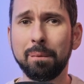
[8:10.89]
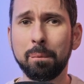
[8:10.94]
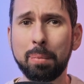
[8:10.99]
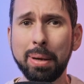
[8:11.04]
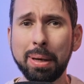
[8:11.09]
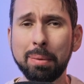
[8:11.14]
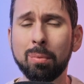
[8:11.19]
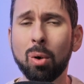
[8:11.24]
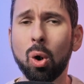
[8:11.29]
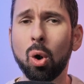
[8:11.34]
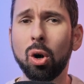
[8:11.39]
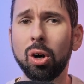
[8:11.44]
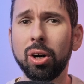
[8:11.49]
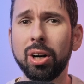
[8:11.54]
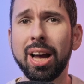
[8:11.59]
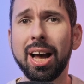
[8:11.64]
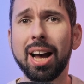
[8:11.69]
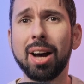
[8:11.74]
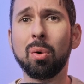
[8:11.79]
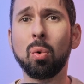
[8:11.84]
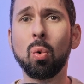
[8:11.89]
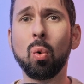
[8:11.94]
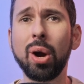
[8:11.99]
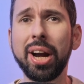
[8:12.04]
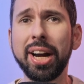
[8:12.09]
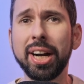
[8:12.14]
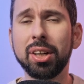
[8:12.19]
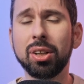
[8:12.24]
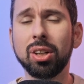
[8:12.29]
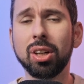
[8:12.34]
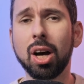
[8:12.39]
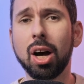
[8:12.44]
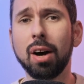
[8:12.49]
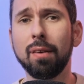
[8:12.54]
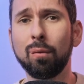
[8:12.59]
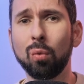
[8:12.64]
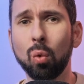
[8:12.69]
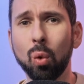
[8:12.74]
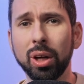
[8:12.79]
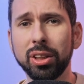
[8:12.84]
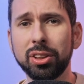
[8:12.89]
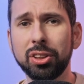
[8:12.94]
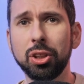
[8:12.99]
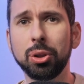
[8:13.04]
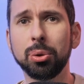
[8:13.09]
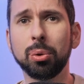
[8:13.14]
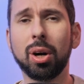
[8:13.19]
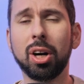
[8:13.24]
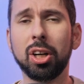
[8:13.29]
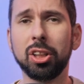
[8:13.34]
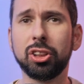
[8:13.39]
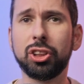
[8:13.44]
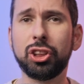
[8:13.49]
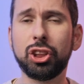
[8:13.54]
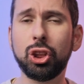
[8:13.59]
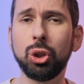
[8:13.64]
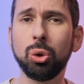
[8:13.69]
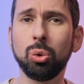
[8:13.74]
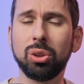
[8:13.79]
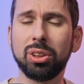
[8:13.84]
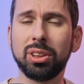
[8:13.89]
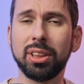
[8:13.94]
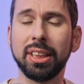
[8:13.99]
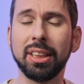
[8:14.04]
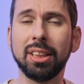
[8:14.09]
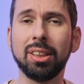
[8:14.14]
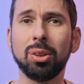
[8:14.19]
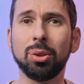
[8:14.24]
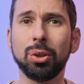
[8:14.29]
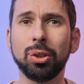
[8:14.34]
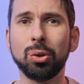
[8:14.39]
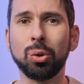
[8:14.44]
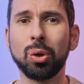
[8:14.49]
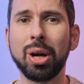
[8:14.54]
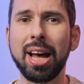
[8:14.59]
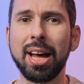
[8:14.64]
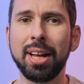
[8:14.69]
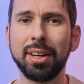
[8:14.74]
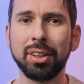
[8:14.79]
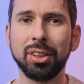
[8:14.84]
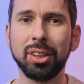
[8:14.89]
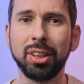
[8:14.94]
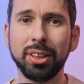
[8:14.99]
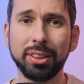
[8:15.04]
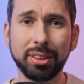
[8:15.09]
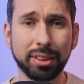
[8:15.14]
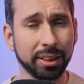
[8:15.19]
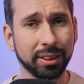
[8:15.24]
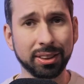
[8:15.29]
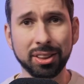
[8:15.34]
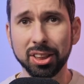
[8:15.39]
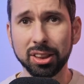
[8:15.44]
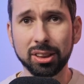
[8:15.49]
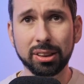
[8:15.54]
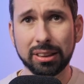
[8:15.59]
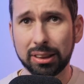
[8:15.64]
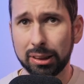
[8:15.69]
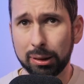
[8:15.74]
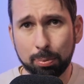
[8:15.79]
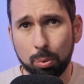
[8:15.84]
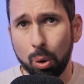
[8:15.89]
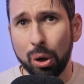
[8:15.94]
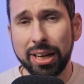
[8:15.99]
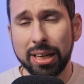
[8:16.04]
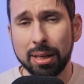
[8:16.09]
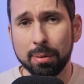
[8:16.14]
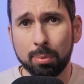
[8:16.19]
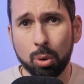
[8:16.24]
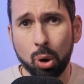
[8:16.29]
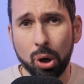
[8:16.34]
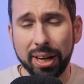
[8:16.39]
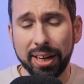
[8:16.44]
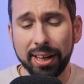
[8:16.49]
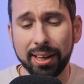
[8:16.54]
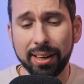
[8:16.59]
be more aware of what you are shooting rather than just spray and pray.